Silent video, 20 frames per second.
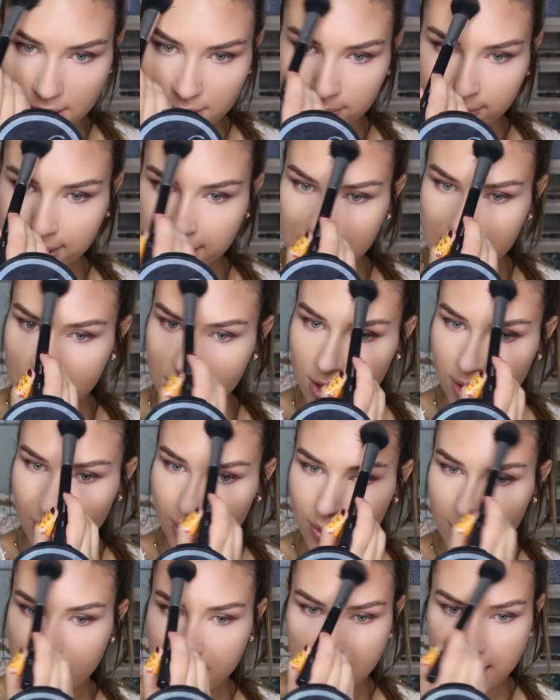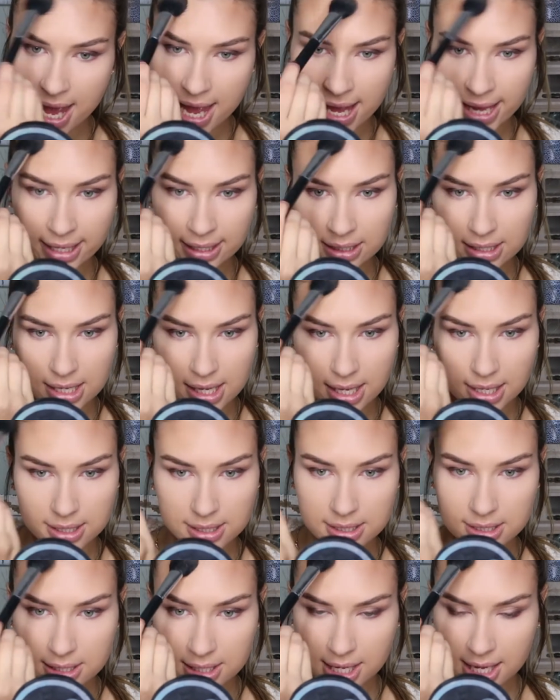meet you and
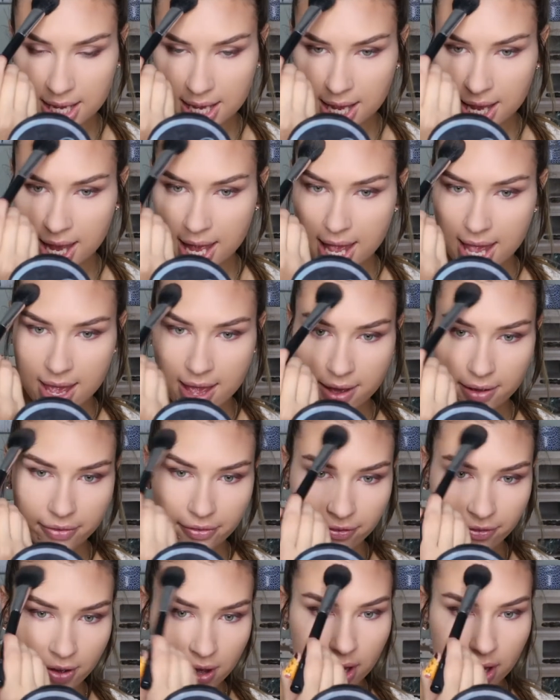see if